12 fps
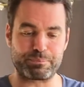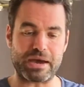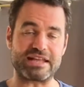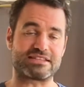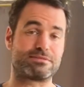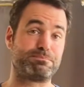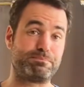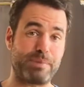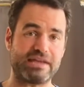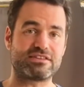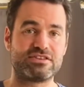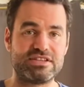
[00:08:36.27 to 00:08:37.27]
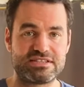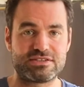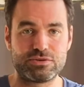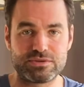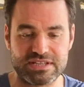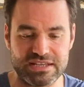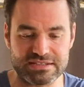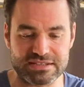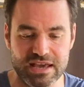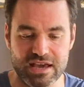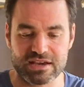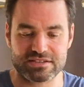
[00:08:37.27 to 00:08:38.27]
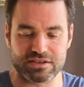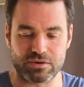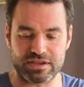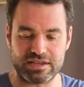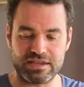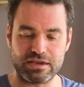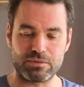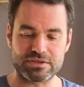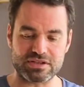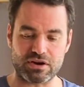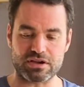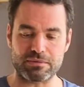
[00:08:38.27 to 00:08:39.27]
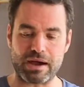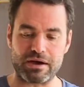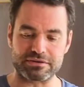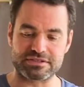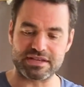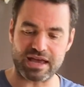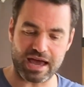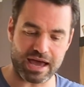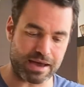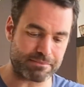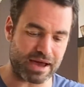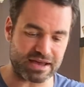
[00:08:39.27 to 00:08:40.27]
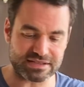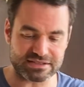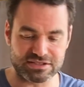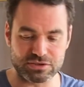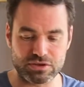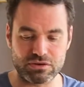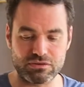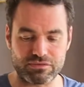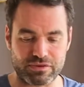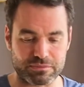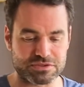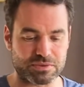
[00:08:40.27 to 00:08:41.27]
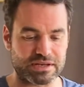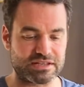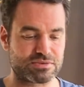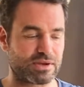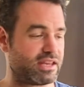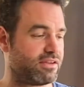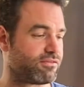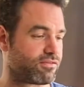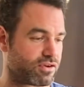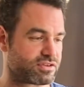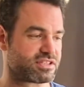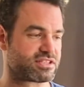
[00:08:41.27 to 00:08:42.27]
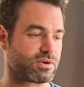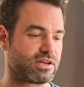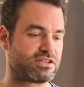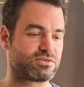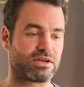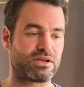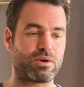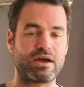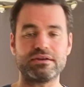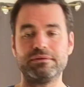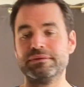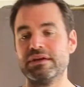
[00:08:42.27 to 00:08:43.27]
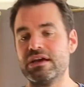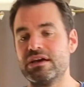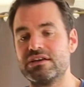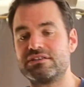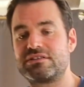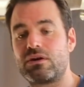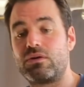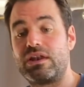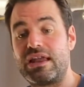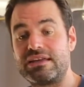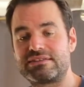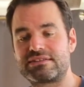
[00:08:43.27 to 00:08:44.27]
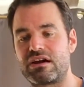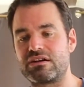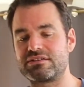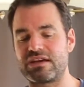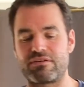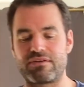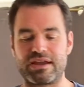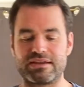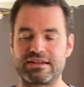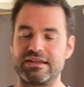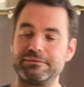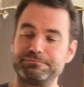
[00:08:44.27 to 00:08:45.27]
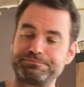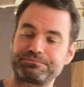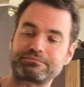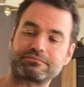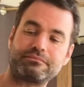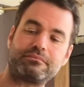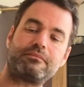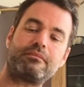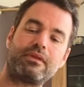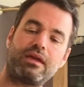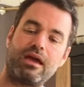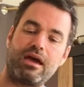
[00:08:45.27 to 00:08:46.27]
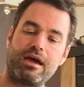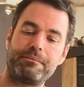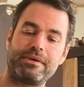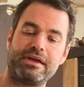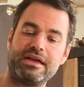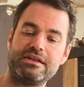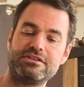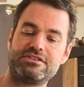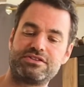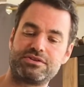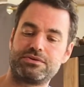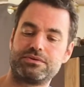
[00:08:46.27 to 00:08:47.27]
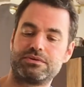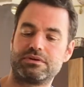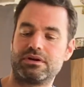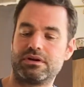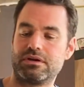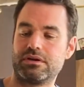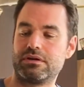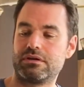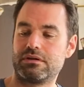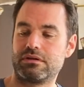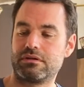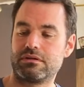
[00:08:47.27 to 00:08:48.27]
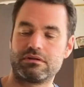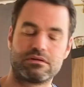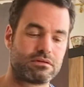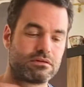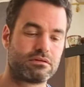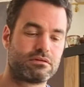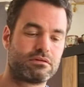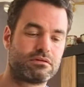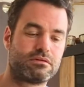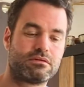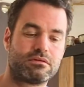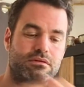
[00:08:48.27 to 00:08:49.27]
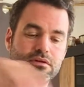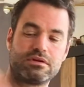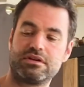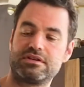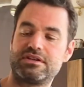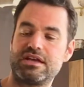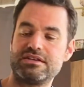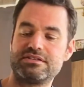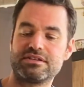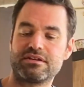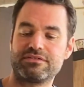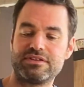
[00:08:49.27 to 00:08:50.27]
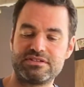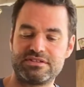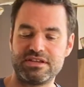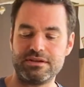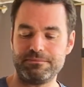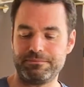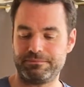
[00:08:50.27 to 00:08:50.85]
But back to these two teas. So here we talk about Asatsuyu from 2020 versus 2021. So let's start directly into the tasting of this tea.